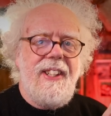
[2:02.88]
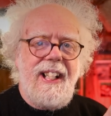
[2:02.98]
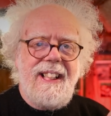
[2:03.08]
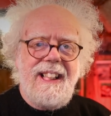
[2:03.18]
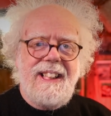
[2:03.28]

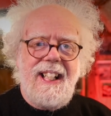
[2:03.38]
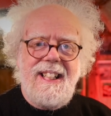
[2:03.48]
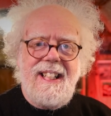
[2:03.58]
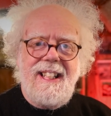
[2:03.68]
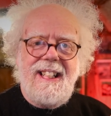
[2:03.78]
they
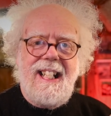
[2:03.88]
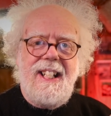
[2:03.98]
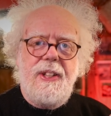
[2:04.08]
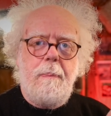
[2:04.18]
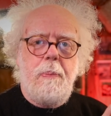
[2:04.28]
decided
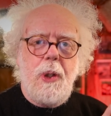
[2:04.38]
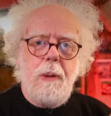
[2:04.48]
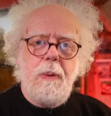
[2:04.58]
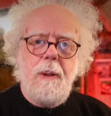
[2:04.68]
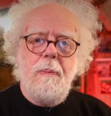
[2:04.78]
that the
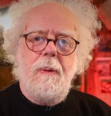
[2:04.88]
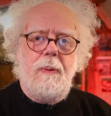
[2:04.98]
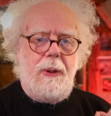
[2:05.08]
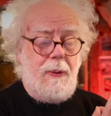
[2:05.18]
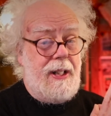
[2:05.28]
problem
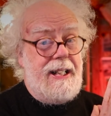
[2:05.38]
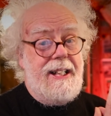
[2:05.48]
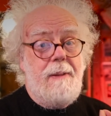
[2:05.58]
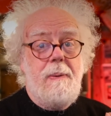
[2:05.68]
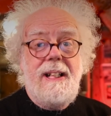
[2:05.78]
why
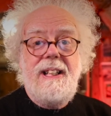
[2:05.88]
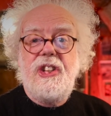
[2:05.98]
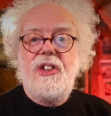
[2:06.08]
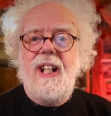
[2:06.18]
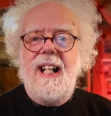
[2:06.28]
airplanes
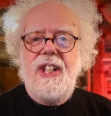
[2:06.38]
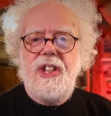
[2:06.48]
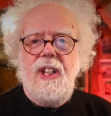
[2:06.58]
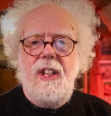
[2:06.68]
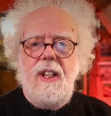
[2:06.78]

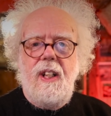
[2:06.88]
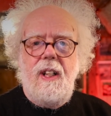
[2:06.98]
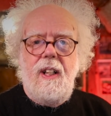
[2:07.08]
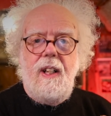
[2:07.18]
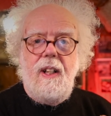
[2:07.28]
crash
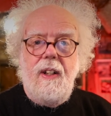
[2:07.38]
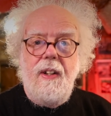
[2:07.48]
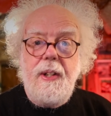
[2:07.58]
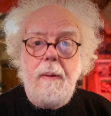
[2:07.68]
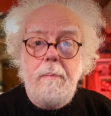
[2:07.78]

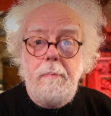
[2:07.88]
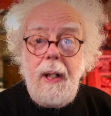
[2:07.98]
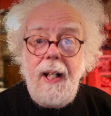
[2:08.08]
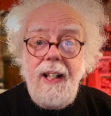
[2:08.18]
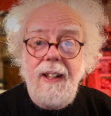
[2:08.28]
are the
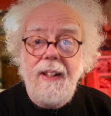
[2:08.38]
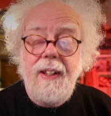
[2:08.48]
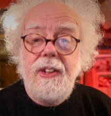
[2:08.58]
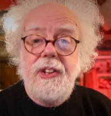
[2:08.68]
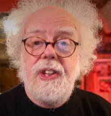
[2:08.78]

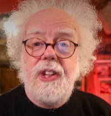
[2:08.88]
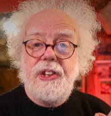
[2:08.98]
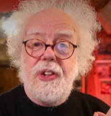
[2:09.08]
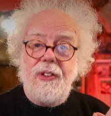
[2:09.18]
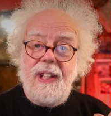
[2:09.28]
pilots.
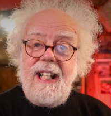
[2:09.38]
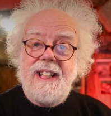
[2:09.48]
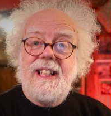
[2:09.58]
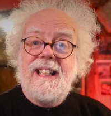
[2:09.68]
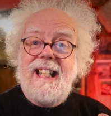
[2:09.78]
So
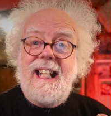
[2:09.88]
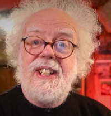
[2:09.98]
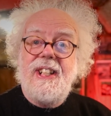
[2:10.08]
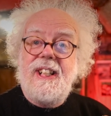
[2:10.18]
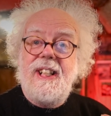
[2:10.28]
let's get
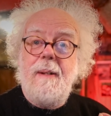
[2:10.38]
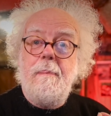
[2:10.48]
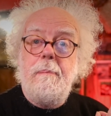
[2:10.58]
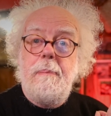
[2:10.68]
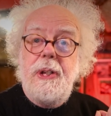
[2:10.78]
the
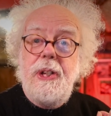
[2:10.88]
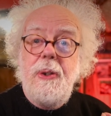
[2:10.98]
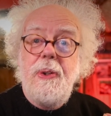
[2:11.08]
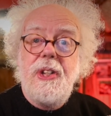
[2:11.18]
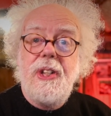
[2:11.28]

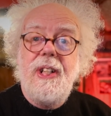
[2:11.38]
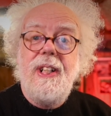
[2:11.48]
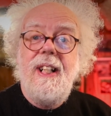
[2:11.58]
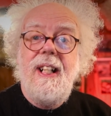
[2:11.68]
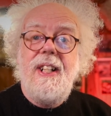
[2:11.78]

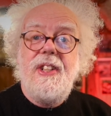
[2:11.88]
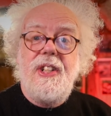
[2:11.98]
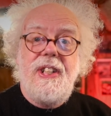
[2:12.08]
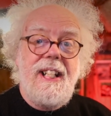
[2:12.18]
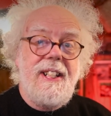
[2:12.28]
computer to
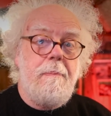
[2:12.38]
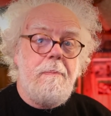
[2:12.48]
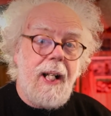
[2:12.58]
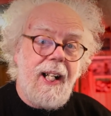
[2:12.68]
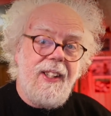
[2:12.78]
take the
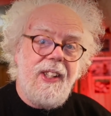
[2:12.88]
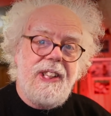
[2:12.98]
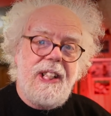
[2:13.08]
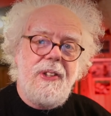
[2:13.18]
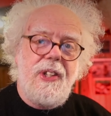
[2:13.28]

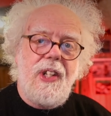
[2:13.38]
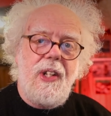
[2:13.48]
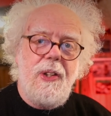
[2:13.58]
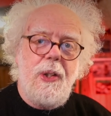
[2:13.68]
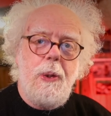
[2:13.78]
pilots out of the
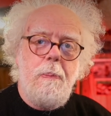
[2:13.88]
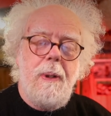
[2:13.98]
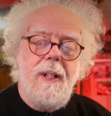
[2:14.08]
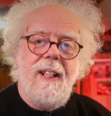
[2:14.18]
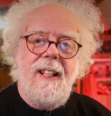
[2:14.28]
loop
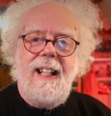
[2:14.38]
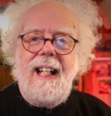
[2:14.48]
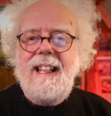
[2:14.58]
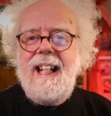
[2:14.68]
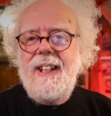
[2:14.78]

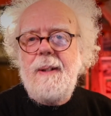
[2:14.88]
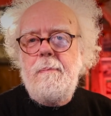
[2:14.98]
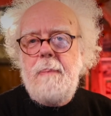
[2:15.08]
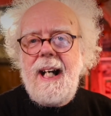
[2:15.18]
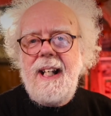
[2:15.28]
and get the
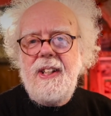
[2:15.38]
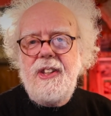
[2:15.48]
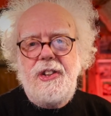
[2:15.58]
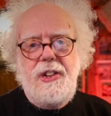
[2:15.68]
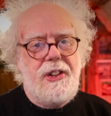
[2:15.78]

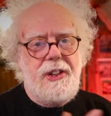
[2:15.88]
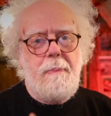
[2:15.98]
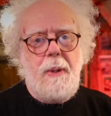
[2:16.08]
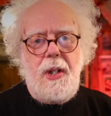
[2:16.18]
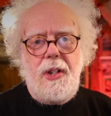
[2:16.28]
pilots just to
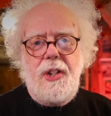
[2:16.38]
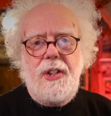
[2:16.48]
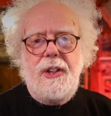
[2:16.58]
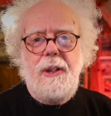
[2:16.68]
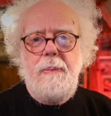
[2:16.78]
monitor
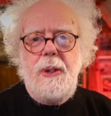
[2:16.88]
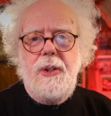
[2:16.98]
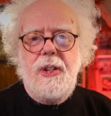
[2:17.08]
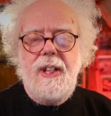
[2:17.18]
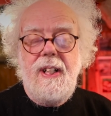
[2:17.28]
the
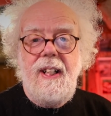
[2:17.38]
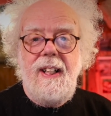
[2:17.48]
computer.